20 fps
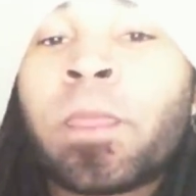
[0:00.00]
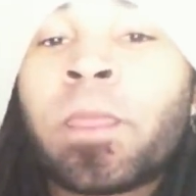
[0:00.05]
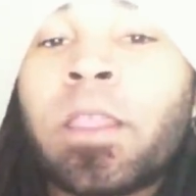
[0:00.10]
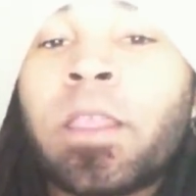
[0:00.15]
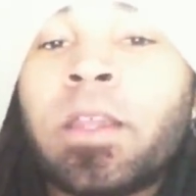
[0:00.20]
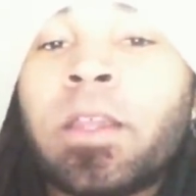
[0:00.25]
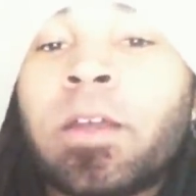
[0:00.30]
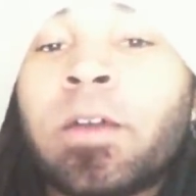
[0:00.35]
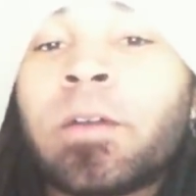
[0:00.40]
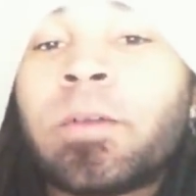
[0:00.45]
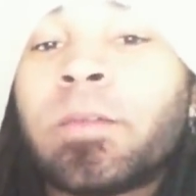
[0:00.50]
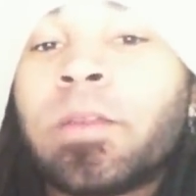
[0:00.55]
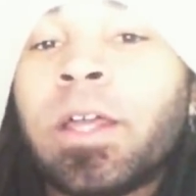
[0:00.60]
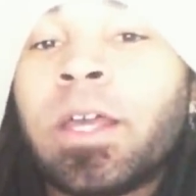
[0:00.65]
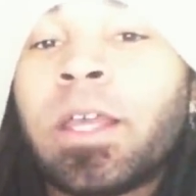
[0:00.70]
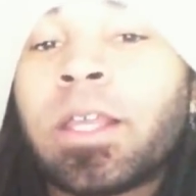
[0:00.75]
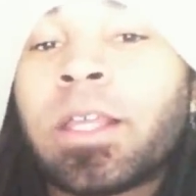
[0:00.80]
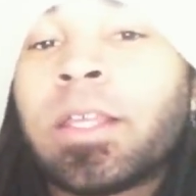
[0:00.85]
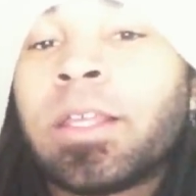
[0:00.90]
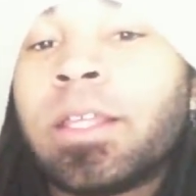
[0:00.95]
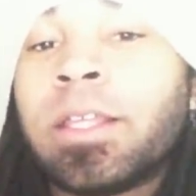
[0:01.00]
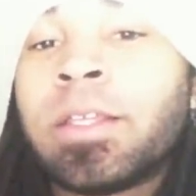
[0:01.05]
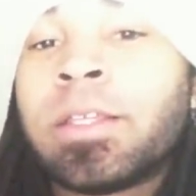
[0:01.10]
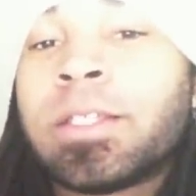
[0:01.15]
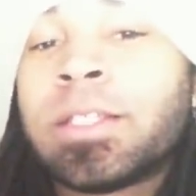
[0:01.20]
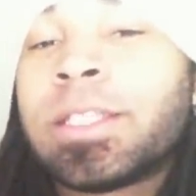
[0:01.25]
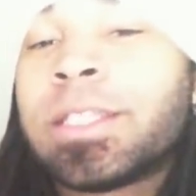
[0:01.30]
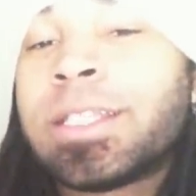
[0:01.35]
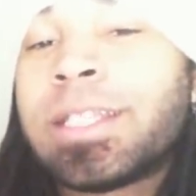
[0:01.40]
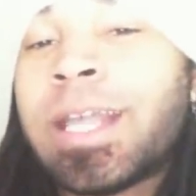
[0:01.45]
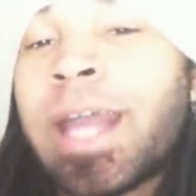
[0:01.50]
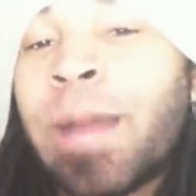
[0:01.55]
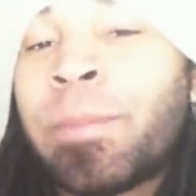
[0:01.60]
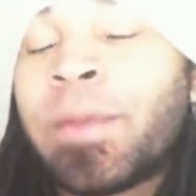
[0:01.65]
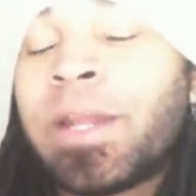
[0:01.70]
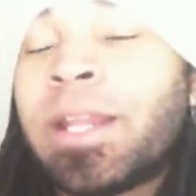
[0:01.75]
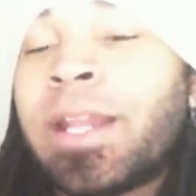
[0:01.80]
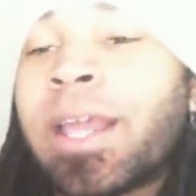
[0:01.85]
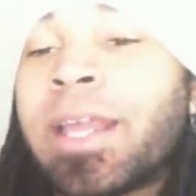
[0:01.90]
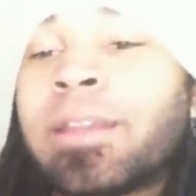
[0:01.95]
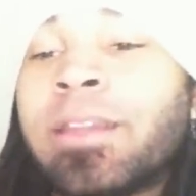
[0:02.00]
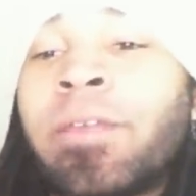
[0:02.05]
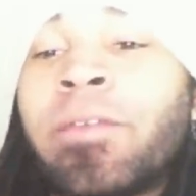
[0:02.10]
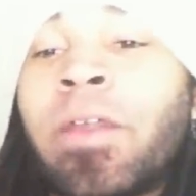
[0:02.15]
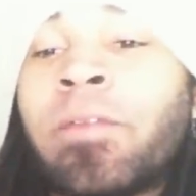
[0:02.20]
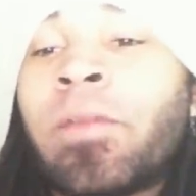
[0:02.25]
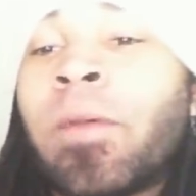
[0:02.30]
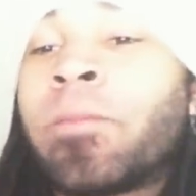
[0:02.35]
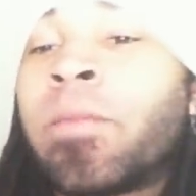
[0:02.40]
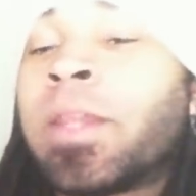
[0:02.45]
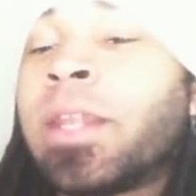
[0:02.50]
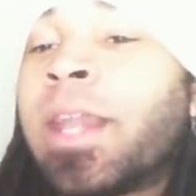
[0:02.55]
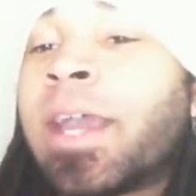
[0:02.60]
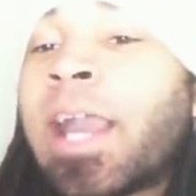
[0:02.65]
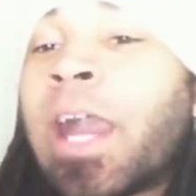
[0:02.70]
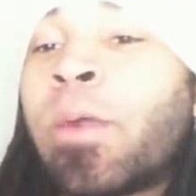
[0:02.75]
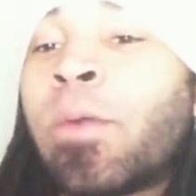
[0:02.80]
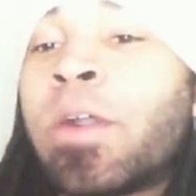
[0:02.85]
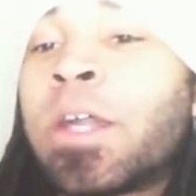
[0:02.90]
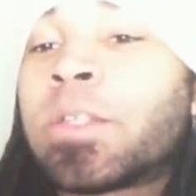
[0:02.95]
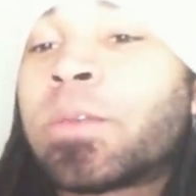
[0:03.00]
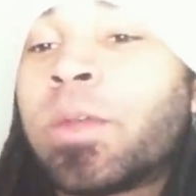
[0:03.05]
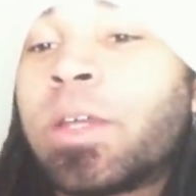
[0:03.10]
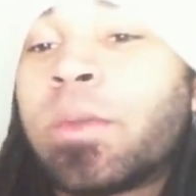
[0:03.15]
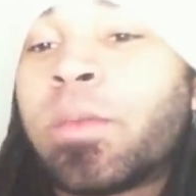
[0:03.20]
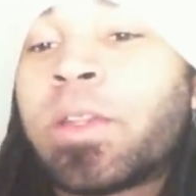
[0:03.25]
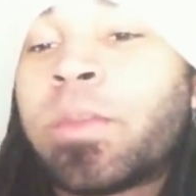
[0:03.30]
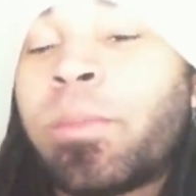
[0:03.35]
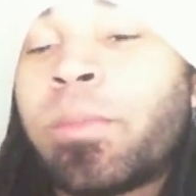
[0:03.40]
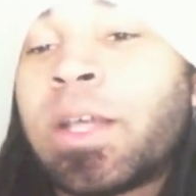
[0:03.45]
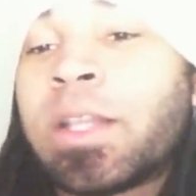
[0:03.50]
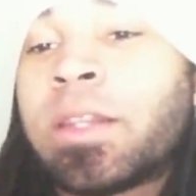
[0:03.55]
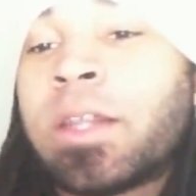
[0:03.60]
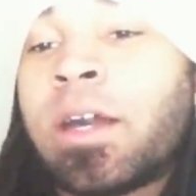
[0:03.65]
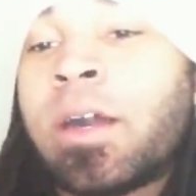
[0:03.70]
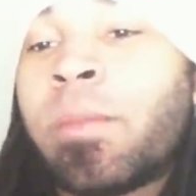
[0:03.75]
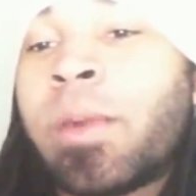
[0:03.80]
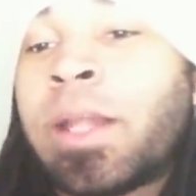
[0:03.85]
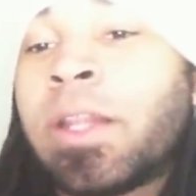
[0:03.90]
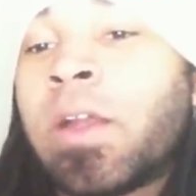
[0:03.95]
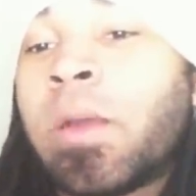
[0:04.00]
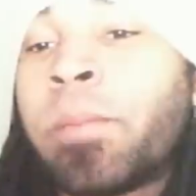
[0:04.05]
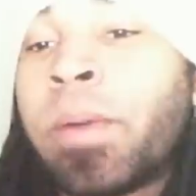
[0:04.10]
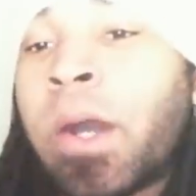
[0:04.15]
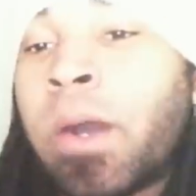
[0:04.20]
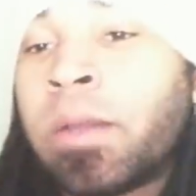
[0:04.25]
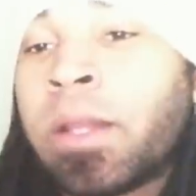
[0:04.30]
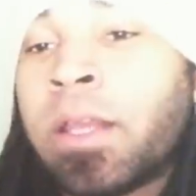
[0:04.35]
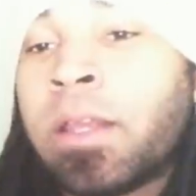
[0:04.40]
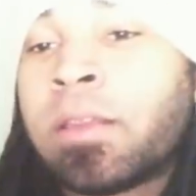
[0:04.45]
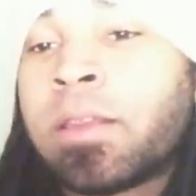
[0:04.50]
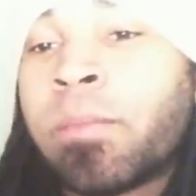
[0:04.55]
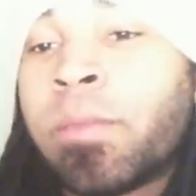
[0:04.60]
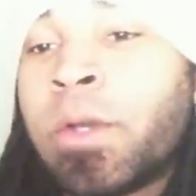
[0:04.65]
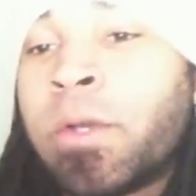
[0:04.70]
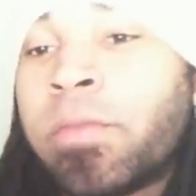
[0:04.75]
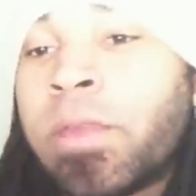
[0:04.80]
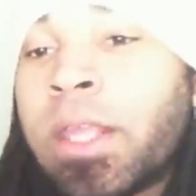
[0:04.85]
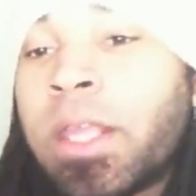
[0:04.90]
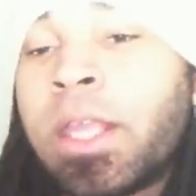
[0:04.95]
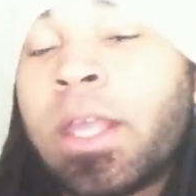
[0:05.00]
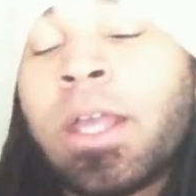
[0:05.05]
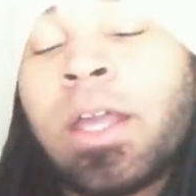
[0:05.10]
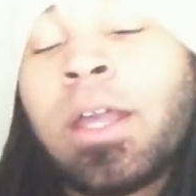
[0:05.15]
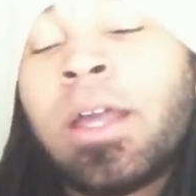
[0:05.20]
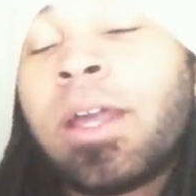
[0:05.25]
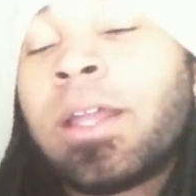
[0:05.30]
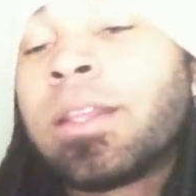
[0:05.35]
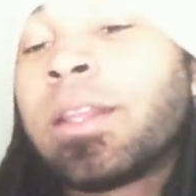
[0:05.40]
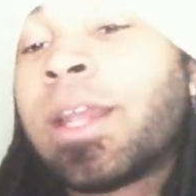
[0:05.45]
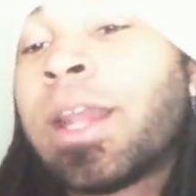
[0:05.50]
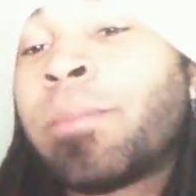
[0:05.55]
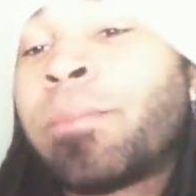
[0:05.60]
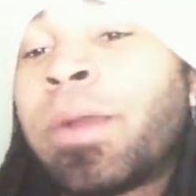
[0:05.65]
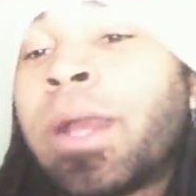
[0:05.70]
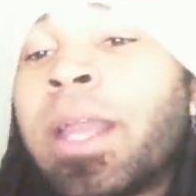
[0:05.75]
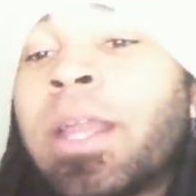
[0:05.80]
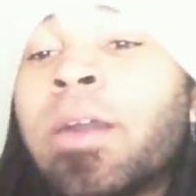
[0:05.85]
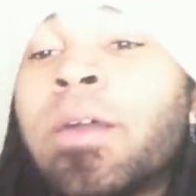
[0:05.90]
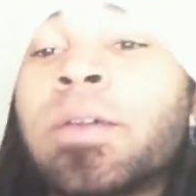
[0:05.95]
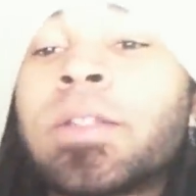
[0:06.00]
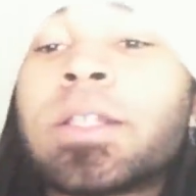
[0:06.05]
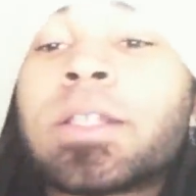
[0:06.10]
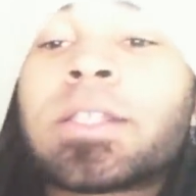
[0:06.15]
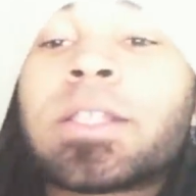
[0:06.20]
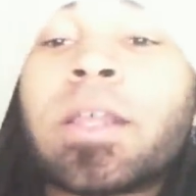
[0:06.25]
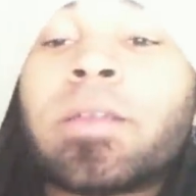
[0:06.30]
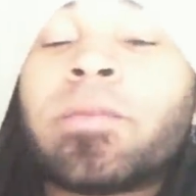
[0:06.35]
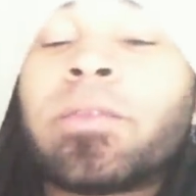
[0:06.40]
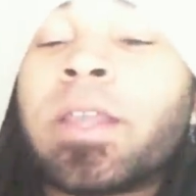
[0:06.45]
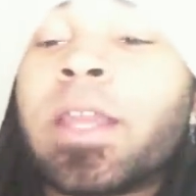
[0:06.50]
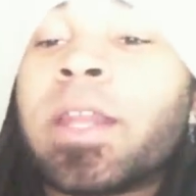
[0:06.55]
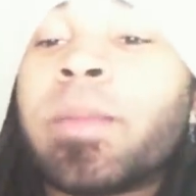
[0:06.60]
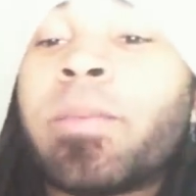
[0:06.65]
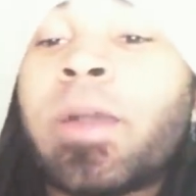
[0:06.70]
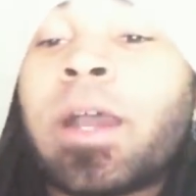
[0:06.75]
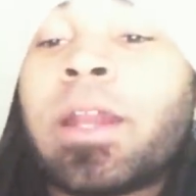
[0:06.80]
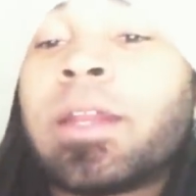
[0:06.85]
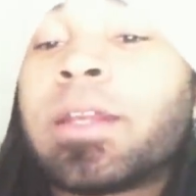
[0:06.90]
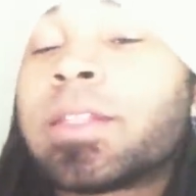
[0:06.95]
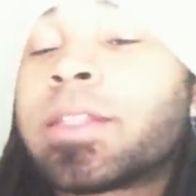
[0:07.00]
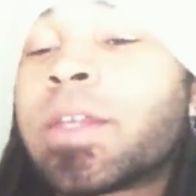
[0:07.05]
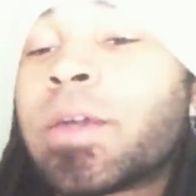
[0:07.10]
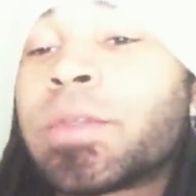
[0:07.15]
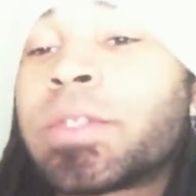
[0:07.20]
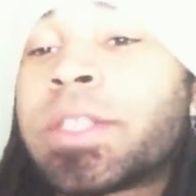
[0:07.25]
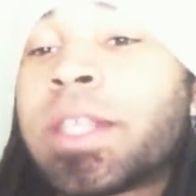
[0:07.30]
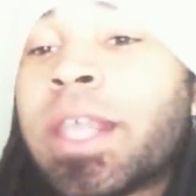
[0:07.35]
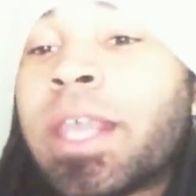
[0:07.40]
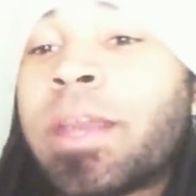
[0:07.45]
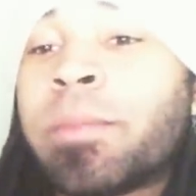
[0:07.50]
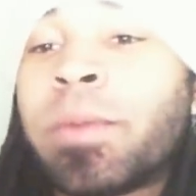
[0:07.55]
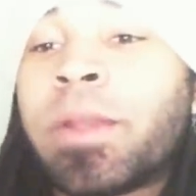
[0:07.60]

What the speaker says: You know, like if I'm feeling like I was with My Little Pony the movie, then I'm probably gonna just say forget about it and just go see it.